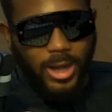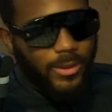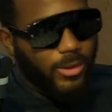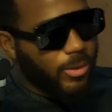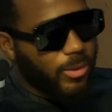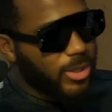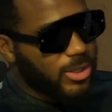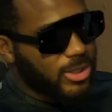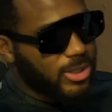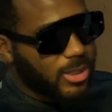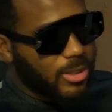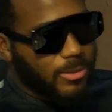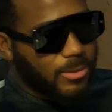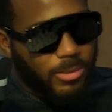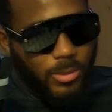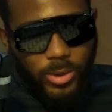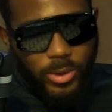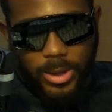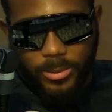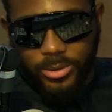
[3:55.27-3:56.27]
question,
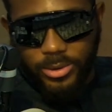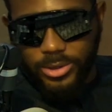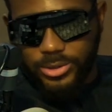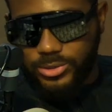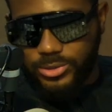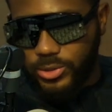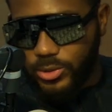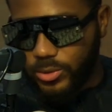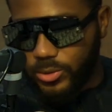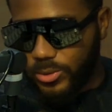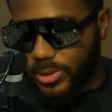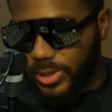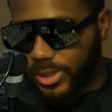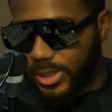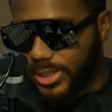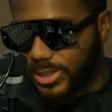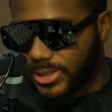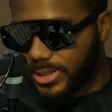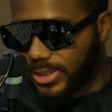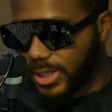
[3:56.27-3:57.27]
but what I'm going to do
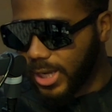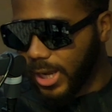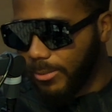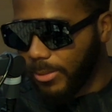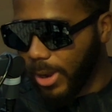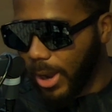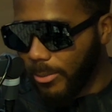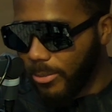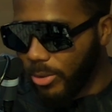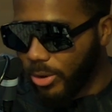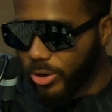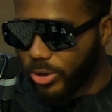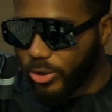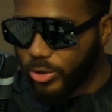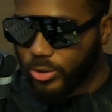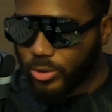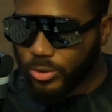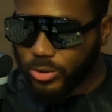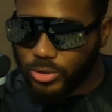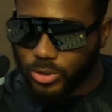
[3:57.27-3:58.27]
is I'm not going
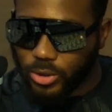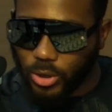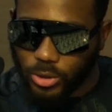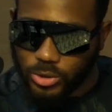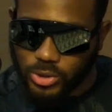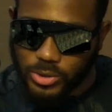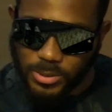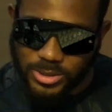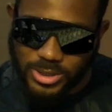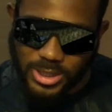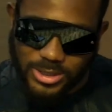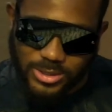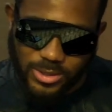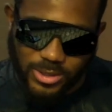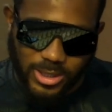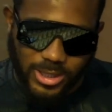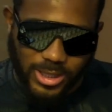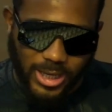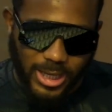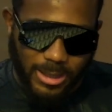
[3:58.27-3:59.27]
to go too much into
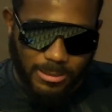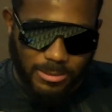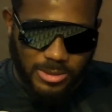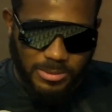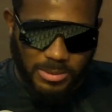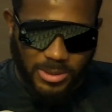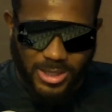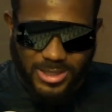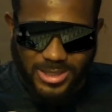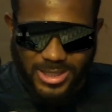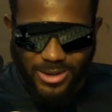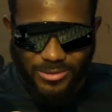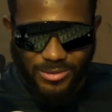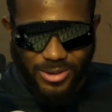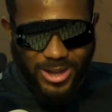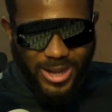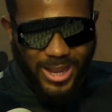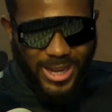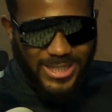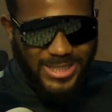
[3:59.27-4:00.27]
names because I
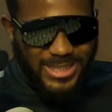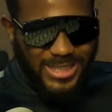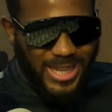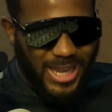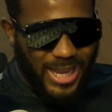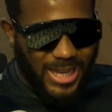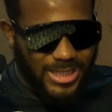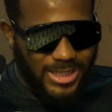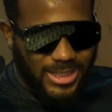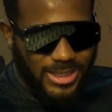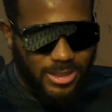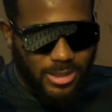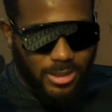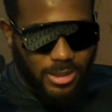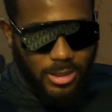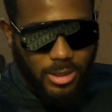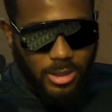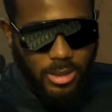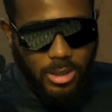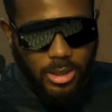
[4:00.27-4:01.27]
realize that
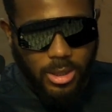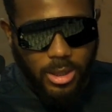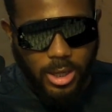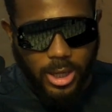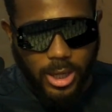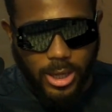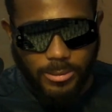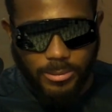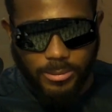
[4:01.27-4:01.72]
a